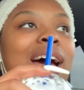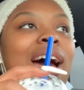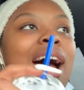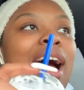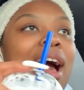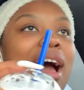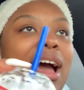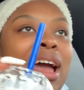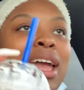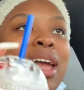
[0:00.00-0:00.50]

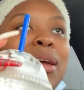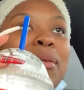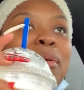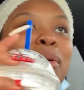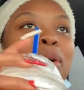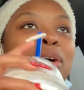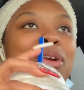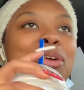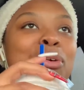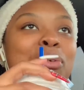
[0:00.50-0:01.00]
i am
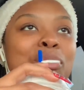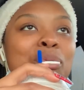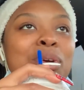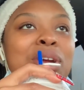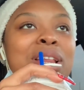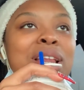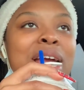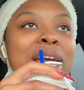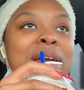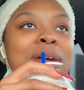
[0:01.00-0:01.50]
on a
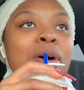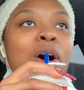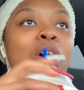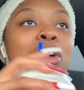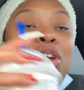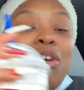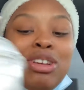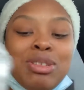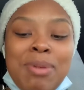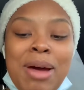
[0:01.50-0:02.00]
green light oh no
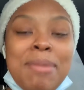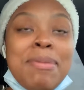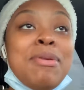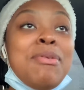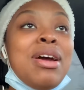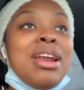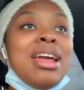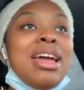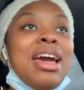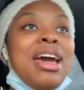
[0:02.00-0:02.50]
it's about to be
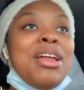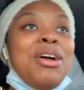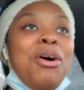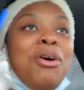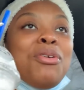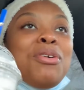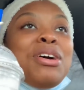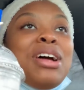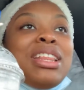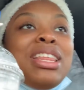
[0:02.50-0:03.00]
red again
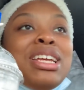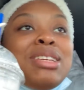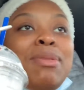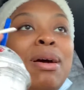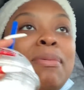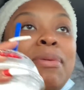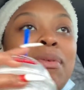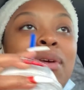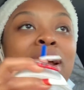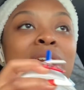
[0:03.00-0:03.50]
hold on i think it's about
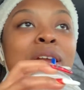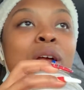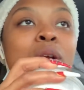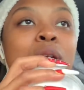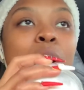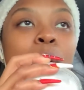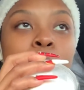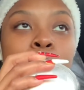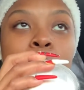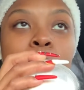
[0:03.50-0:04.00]
to be red hold
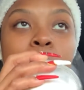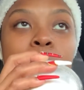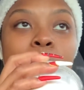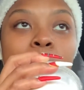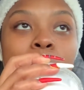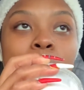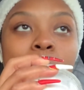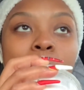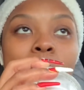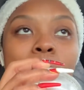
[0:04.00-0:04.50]
on
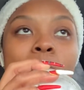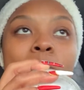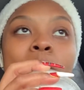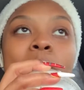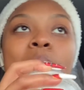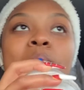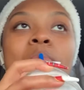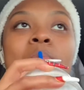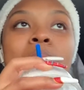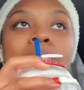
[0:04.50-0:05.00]

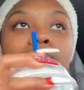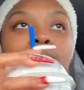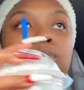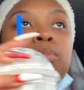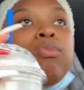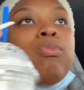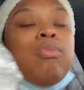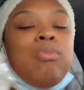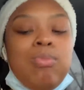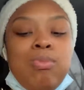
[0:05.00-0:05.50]

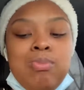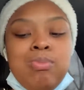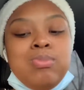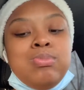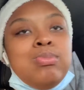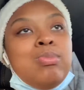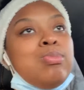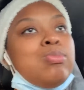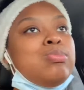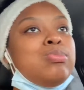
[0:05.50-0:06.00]

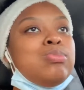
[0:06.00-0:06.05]
mm-hmm